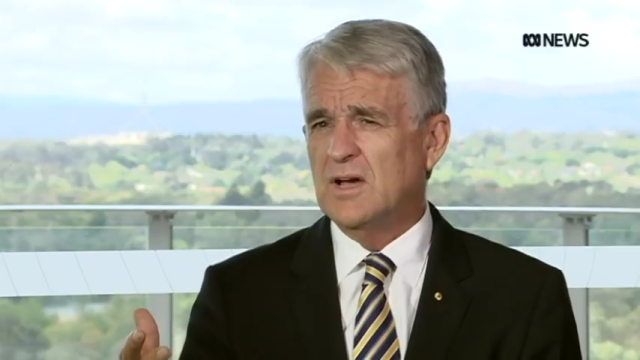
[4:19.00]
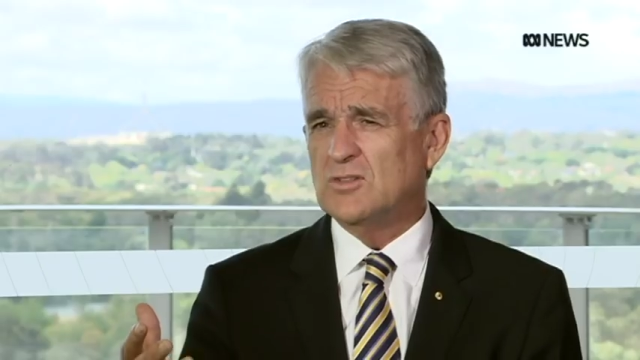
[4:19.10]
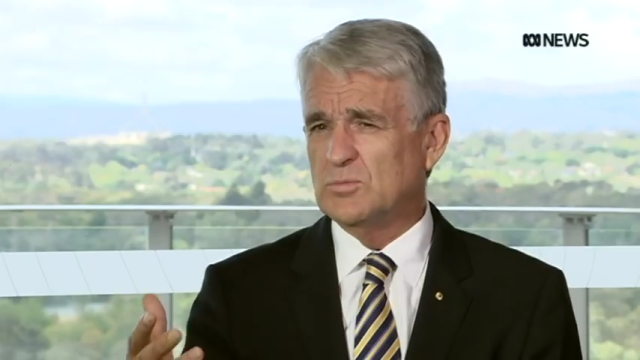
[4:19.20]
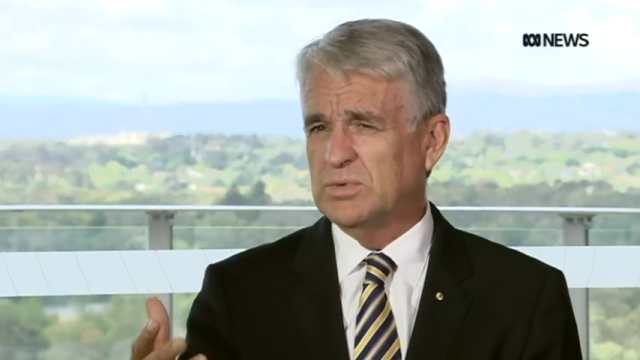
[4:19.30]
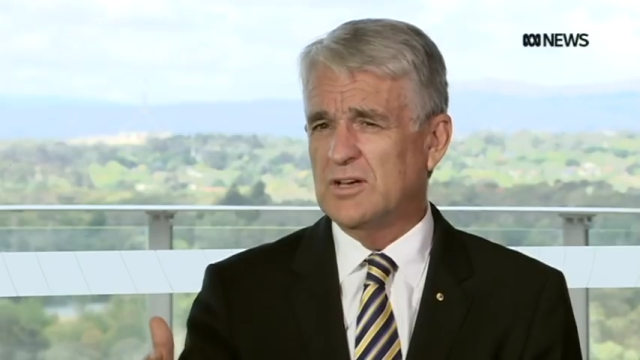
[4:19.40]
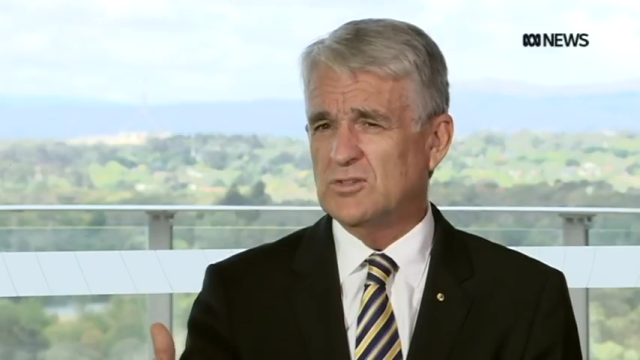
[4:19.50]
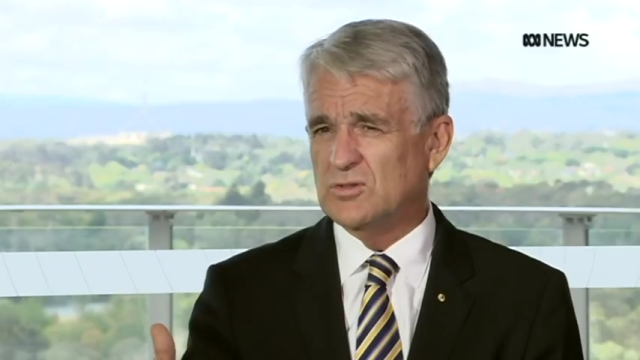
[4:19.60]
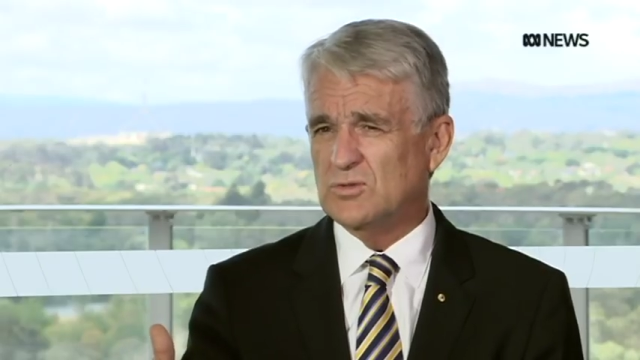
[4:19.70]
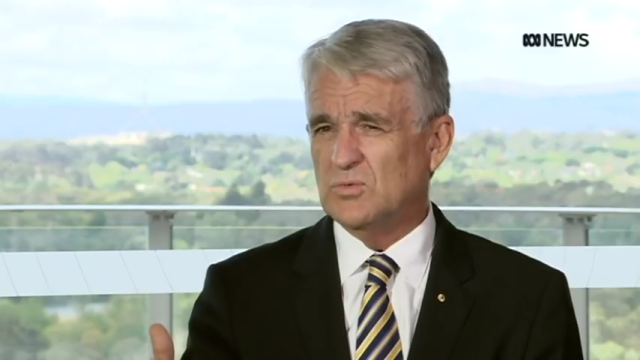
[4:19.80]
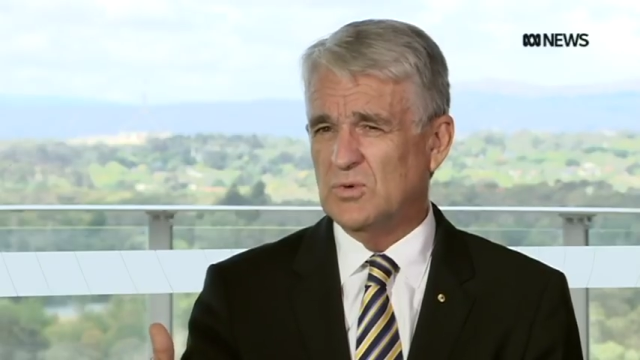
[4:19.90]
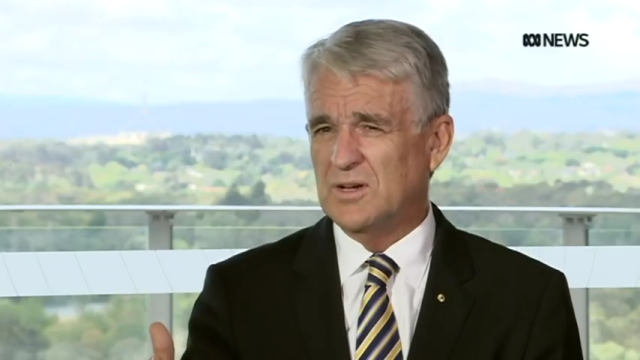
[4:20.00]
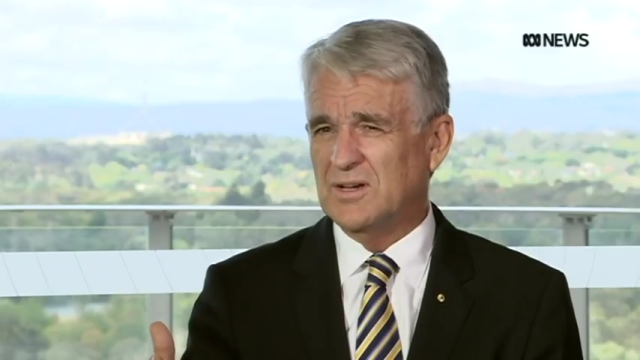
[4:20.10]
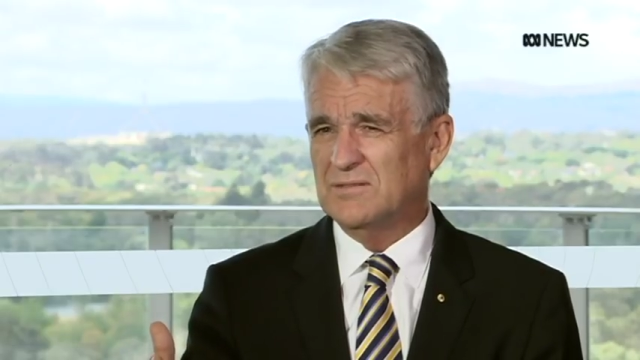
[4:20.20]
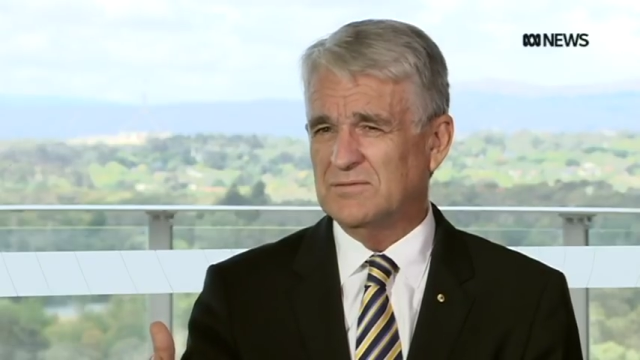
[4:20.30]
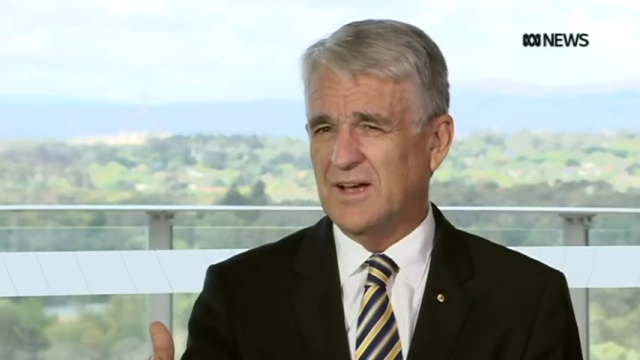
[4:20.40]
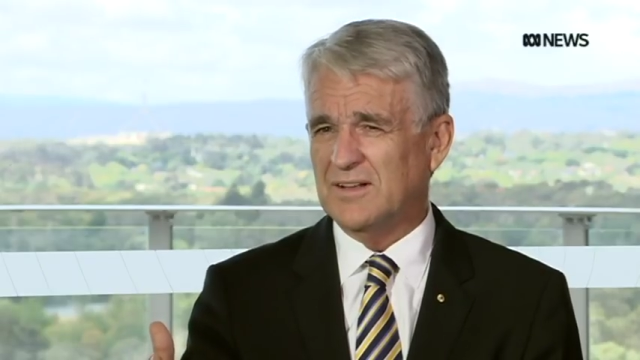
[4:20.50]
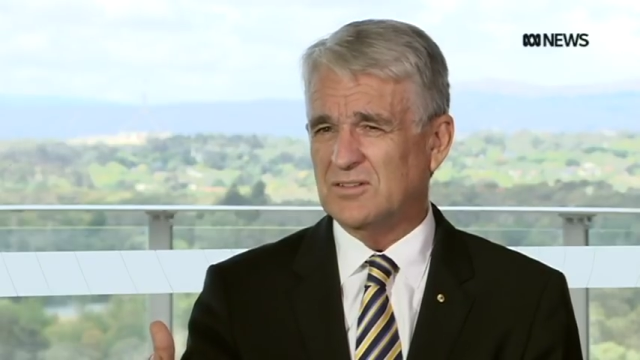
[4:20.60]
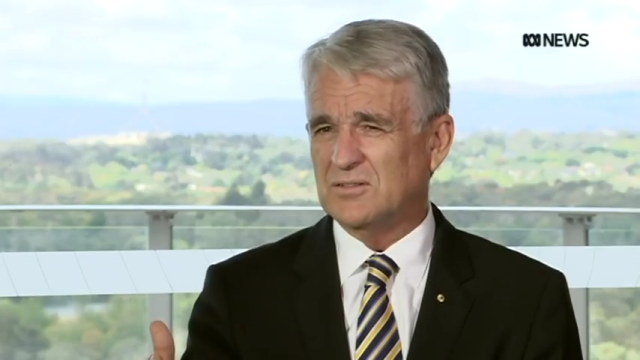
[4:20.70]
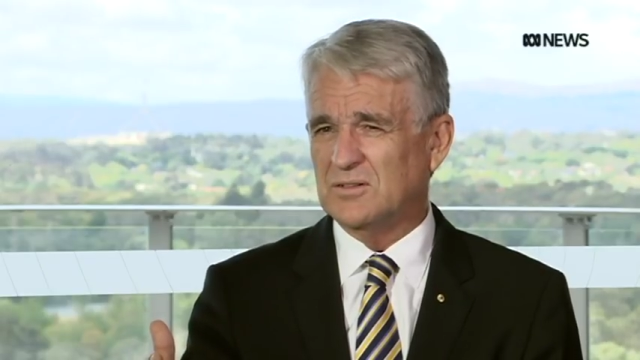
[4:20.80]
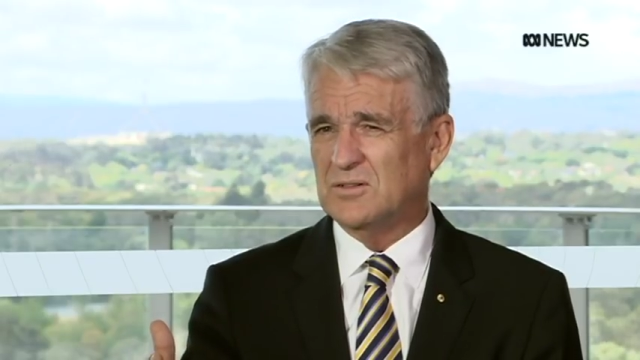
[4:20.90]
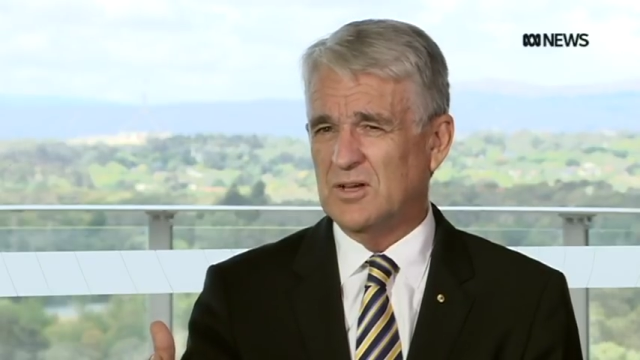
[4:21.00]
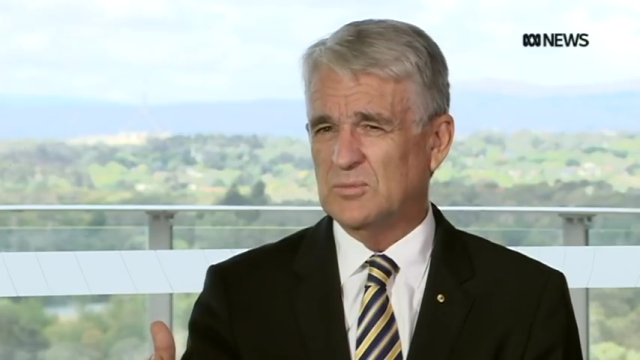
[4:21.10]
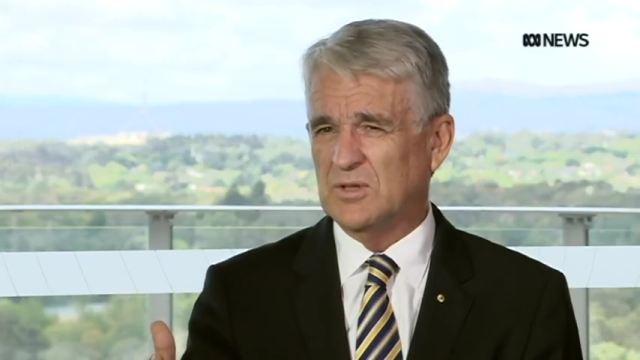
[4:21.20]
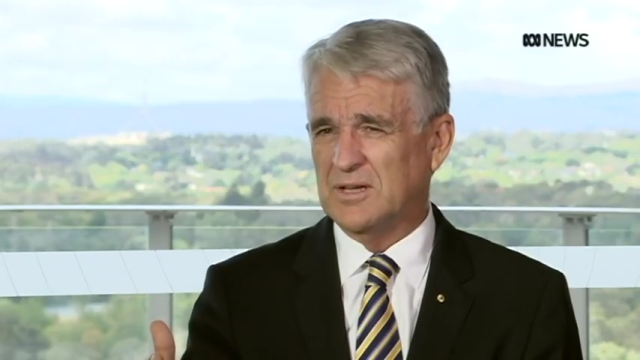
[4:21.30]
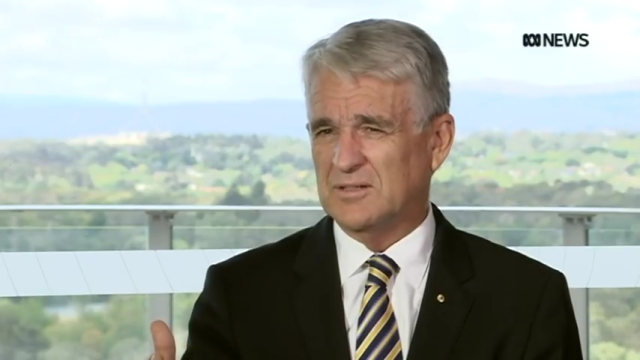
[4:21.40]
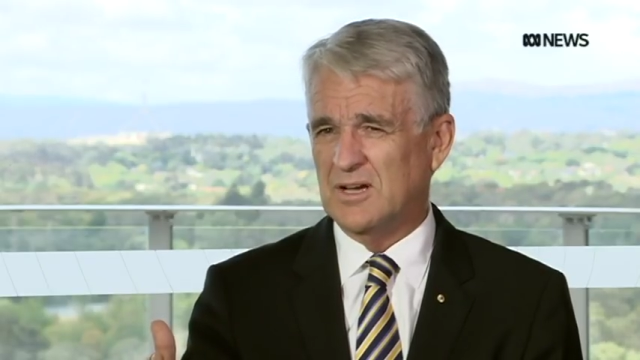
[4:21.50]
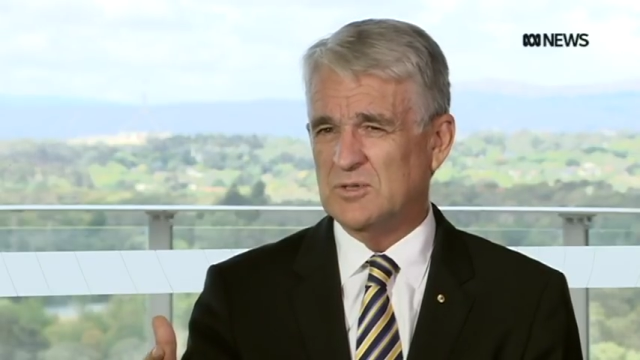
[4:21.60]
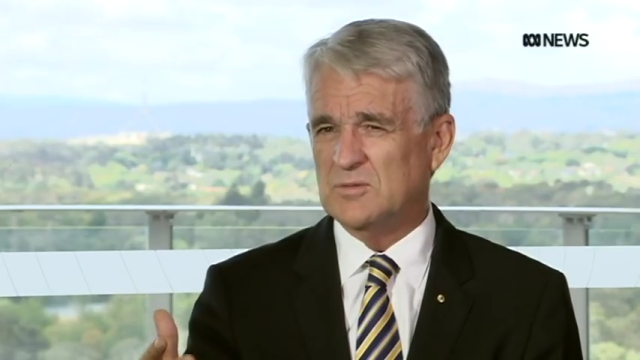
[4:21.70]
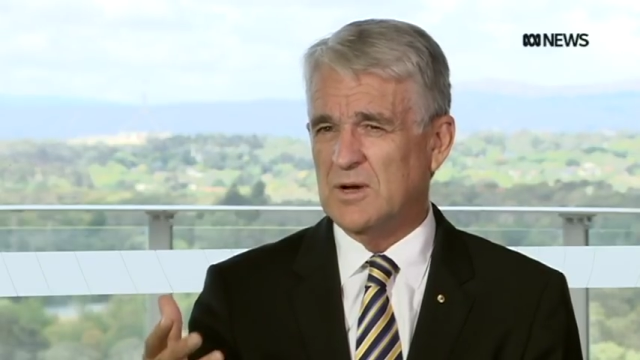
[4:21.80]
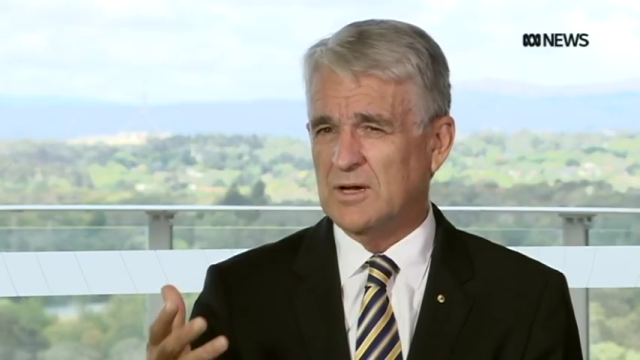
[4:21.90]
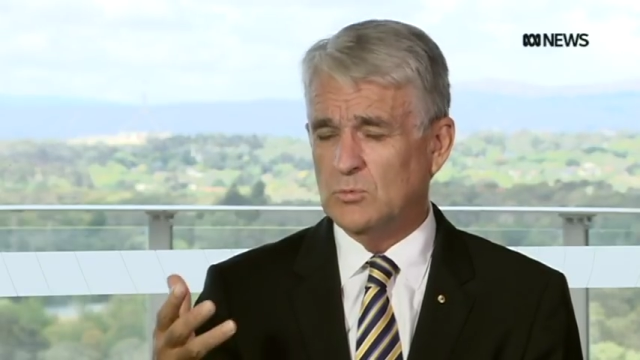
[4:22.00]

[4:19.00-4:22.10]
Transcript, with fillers: to places where, in fact, the global outcome is made